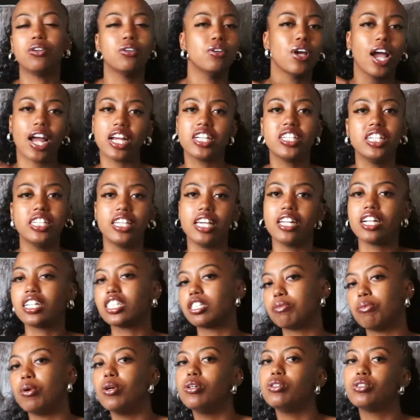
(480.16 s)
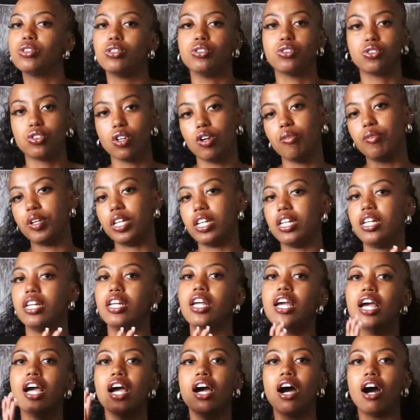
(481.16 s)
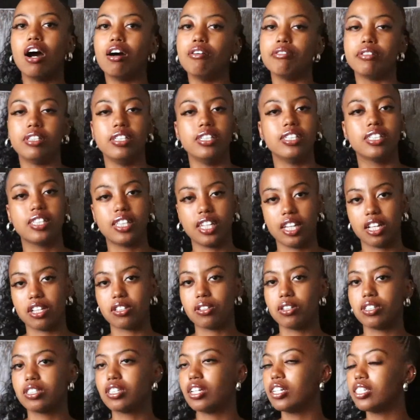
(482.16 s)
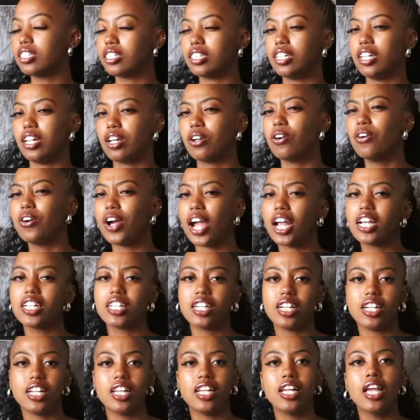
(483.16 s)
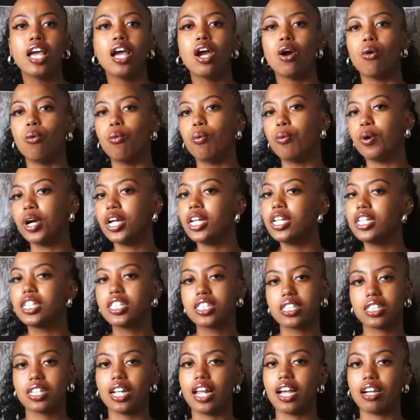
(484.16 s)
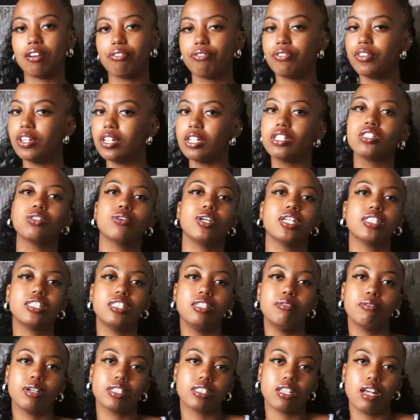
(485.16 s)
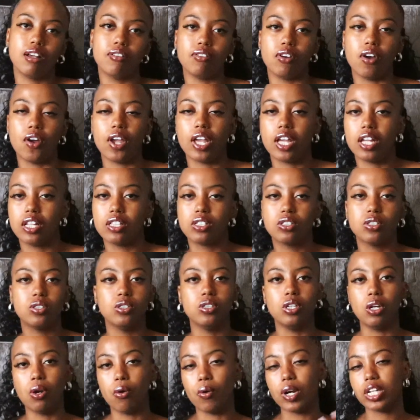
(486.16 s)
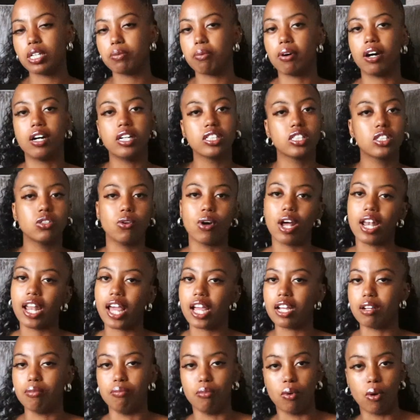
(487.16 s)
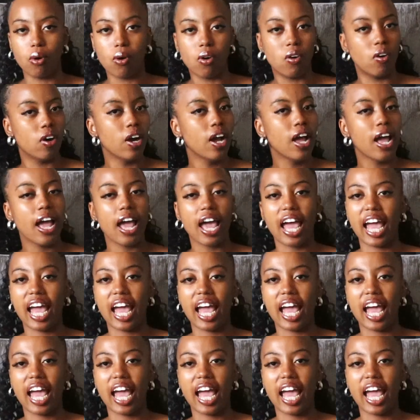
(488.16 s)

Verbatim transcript: you actually get exposed to so many of these things. So start seeing like oh actually which like field do I see myself going into? Which parts do I like more?